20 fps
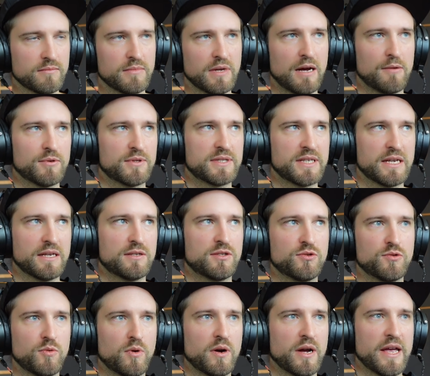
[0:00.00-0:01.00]
I would say,
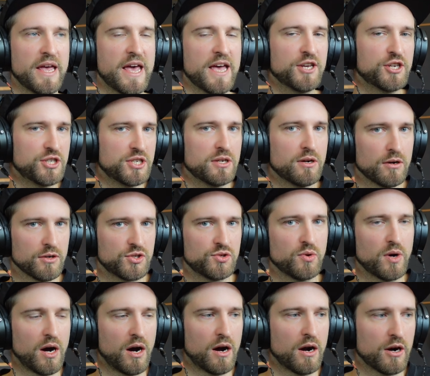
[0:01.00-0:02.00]
too edgy or
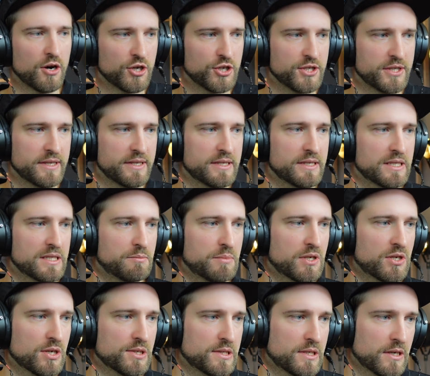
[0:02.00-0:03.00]
too harsh, then this is
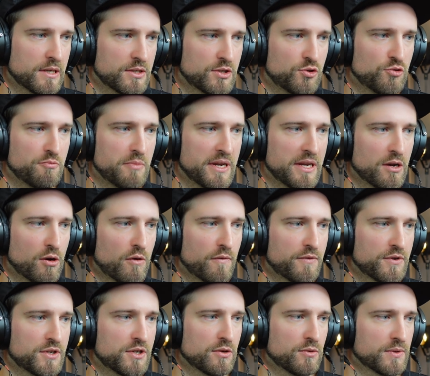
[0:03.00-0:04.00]
because there are too many
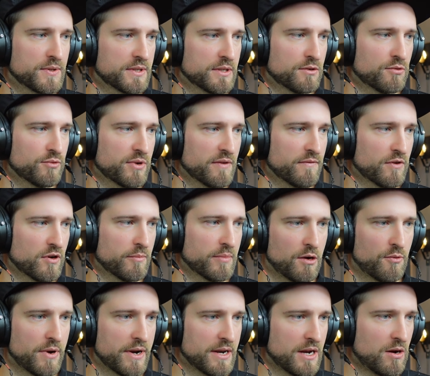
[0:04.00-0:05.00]
overtones in the reverb.
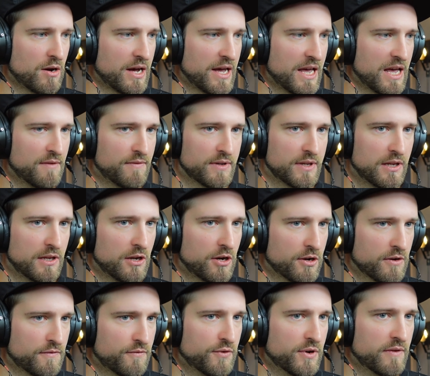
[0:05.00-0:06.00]
Now, right now I have a
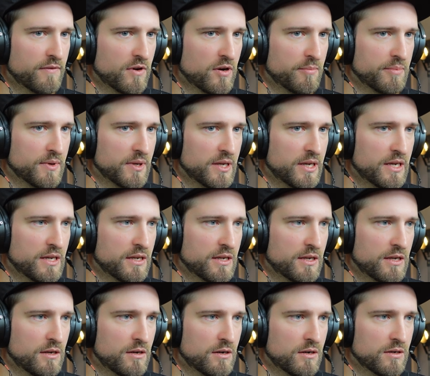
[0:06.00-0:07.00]
lot of reverb in
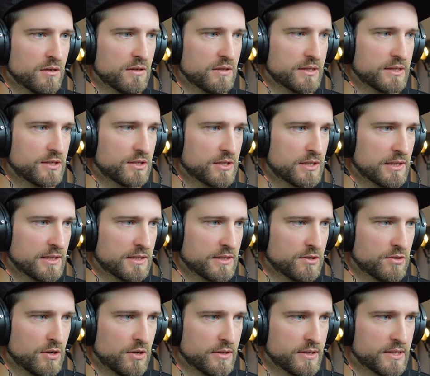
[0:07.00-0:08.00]
here. Let's just
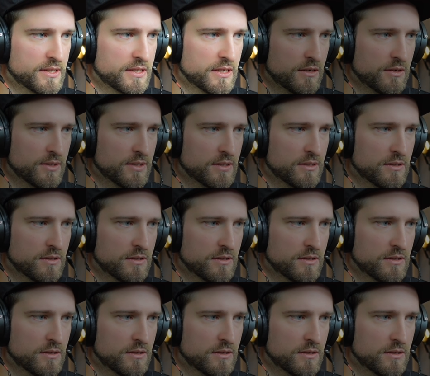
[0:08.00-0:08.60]
listen to how this sounds.